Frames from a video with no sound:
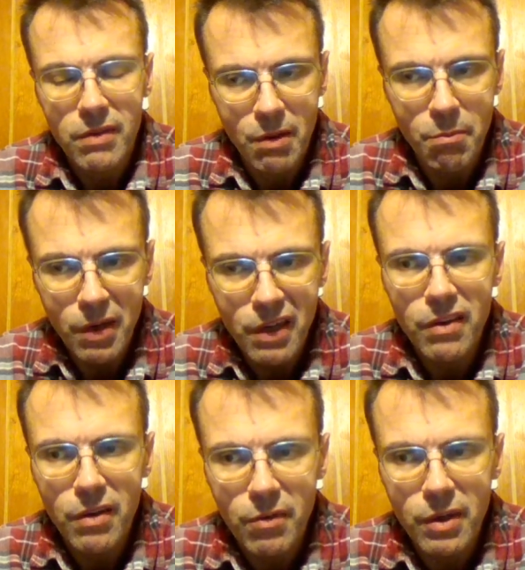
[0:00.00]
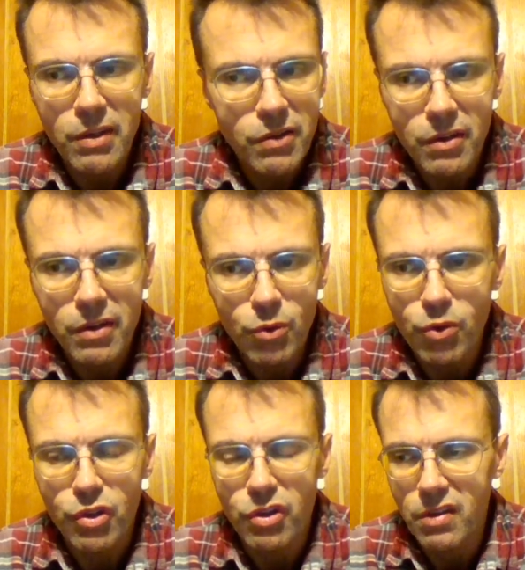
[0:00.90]
military
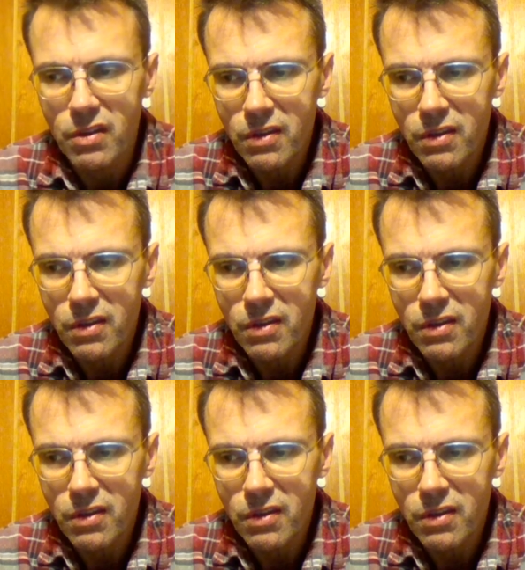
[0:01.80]
institution,